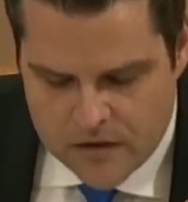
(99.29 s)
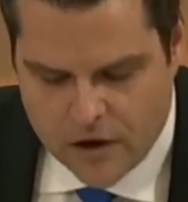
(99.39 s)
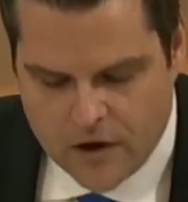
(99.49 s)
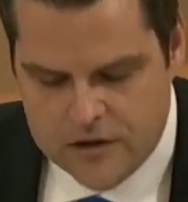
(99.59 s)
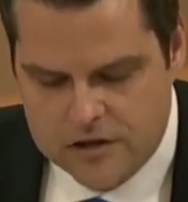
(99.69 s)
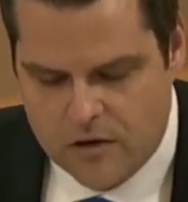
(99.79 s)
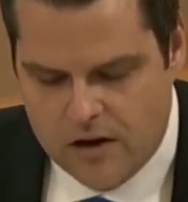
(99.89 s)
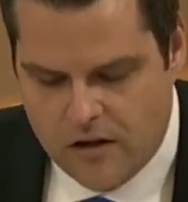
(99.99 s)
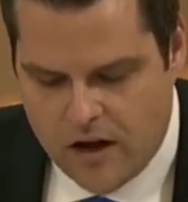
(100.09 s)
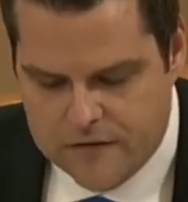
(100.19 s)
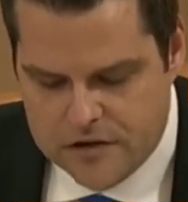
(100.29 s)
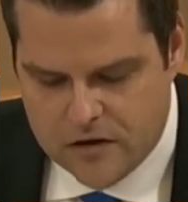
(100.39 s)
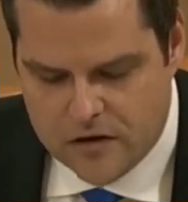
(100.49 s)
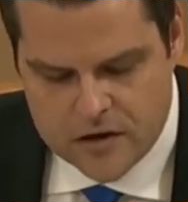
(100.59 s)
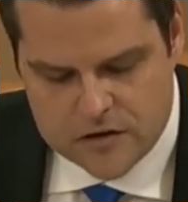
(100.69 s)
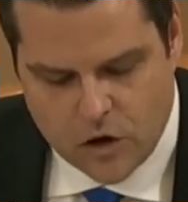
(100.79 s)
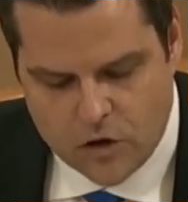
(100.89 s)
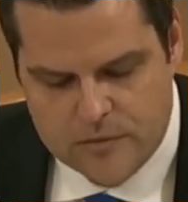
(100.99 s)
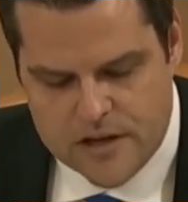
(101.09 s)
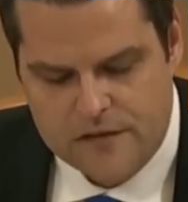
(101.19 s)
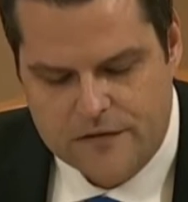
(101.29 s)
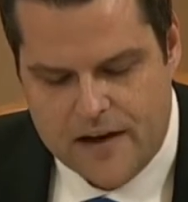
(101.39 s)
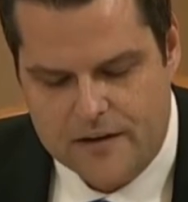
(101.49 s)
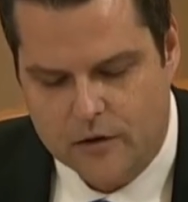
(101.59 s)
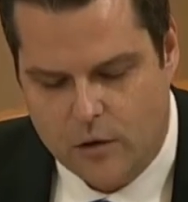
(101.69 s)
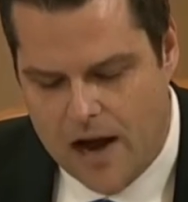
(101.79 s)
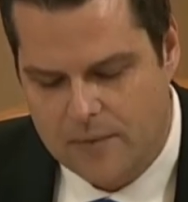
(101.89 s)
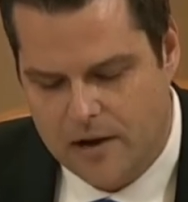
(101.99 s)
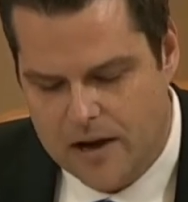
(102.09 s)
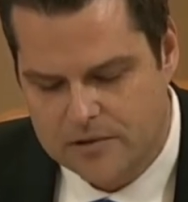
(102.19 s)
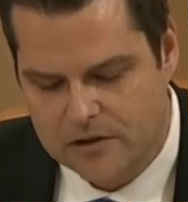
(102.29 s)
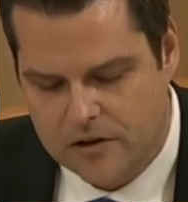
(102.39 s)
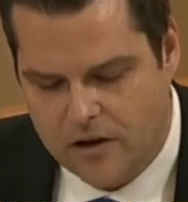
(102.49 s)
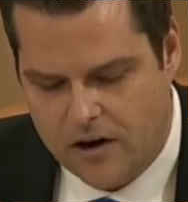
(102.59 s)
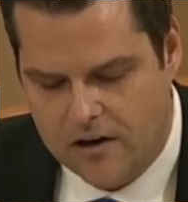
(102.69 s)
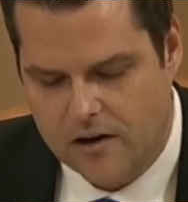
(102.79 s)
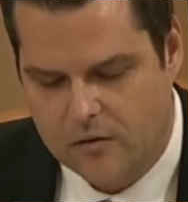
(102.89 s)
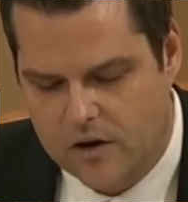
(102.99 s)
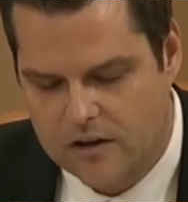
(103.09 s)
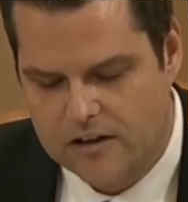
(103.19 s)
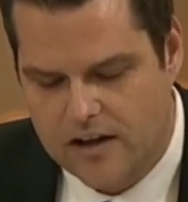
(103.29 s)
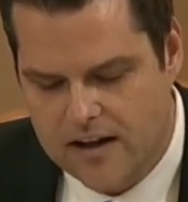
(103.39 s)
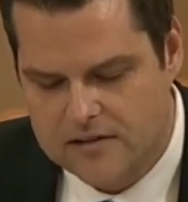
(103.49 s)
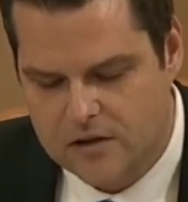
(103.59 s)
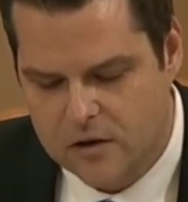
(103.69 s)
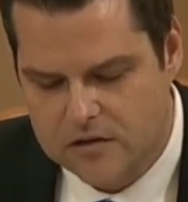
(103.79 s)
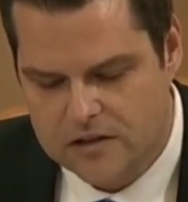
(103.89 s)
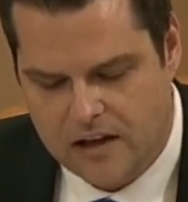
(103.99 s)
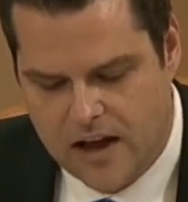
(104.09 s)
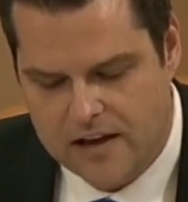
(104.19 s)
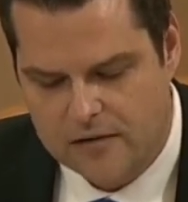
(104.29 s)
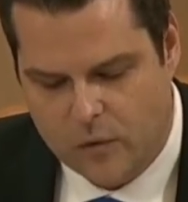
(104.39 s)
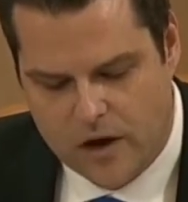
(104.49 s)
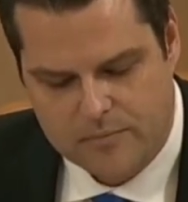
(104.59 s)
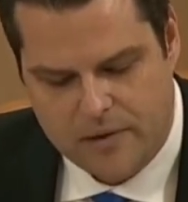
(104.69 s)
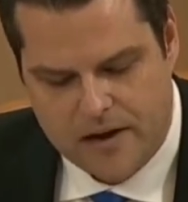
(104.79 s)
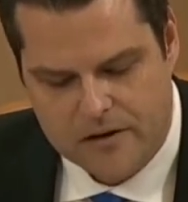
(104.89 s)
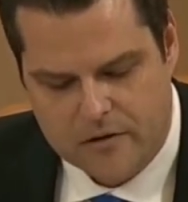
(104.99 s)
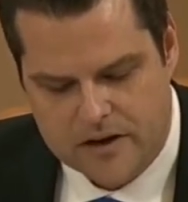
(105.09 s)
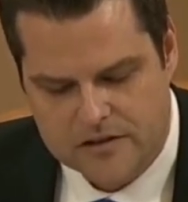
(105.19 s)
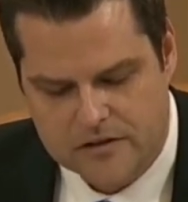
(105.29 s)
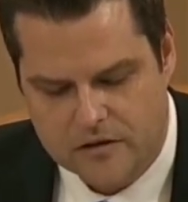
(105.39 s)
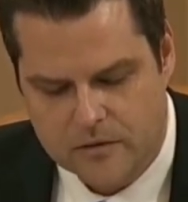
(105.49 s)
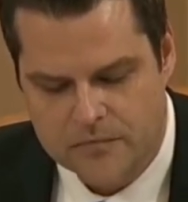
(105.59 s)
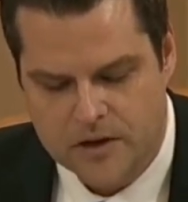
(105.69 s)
The Hertz rental officer told me he found a pipe in the car and on one of the consoles a line of white powder residue.